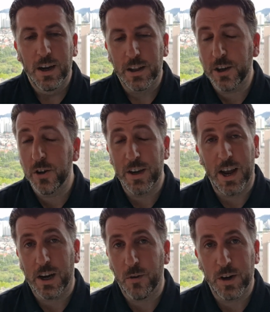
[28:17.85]
They couldn't
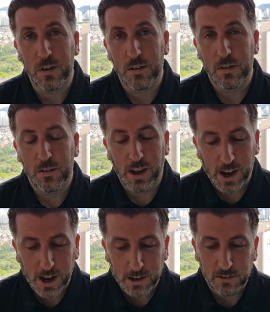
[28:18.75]
hang around. They
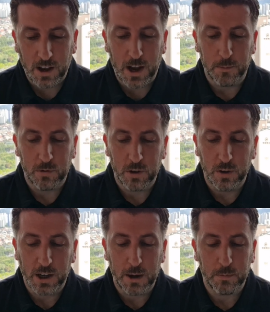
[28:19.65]
had to
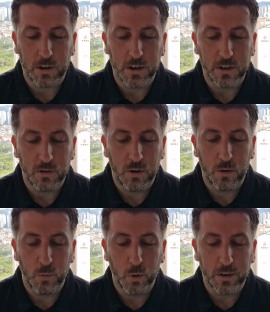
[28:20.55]
absolutely capitalise
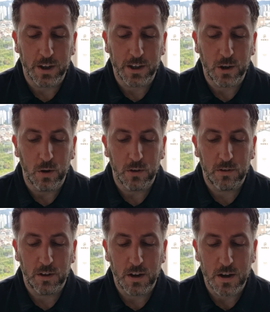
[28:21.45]
on what they'd got.
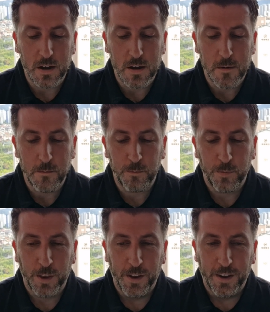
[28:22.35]
Um,
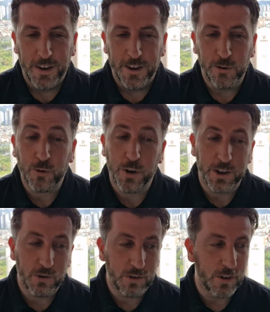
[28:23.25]
it was quite
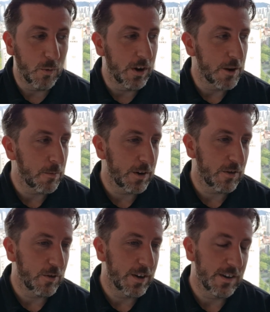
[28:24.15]
interesting. The way the
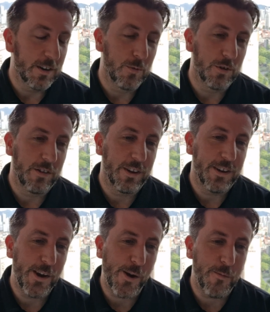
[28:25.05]
presser ended was
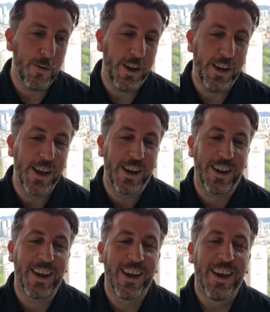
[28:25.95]
that um,
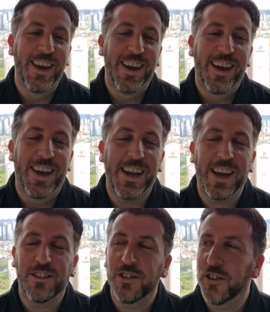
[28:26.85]
he he
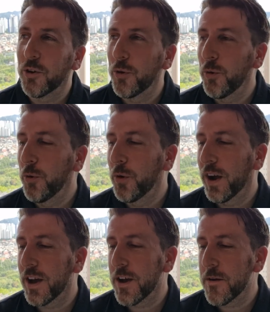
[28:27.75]
had to do.
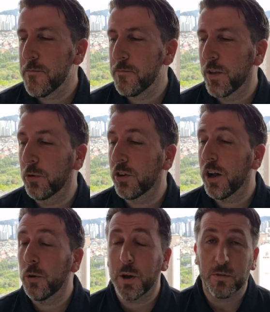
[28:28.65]
Um, he was going
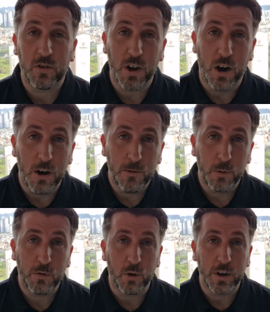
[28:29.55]
to hold up the scarf
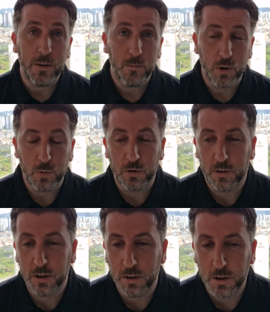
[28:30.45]
with Sonny, which was
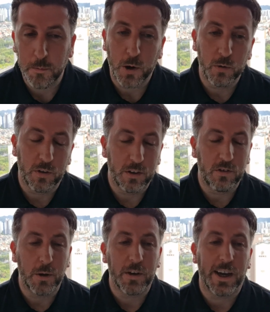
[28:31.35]
the the pose that the
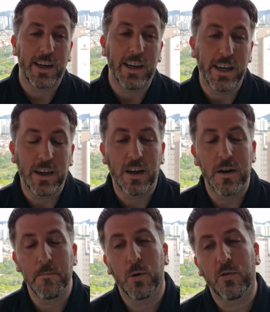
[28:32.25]
team K League
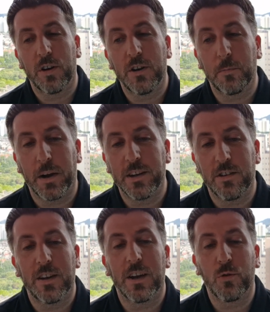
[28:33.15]
uh, boss and his players
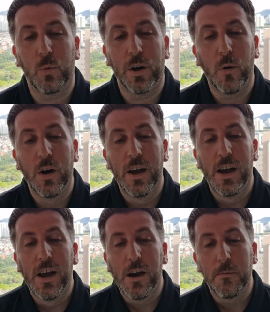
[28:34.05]
had done as well.
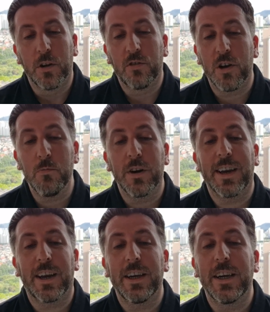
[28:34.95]
But someone
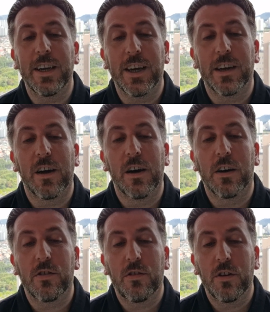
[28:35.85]
clearly had
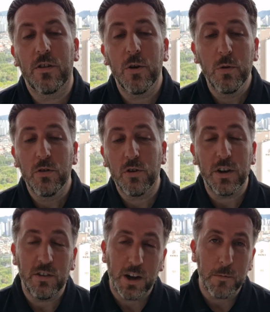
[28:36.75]
asked, "Do the
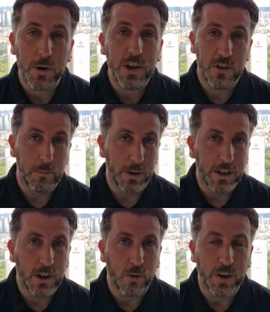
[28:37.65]
Sonny celebration," but
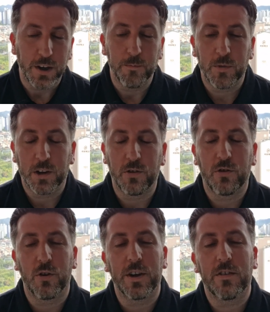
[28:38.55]
in Korean, because
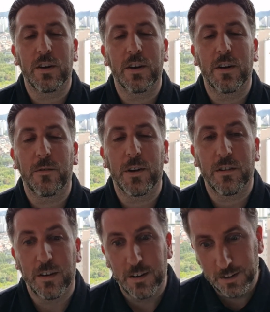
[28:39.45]
Sonny suddenly did a face
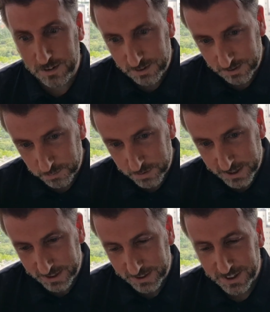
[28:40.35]
like, "Oh
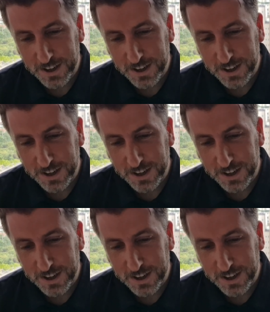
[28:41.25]
man."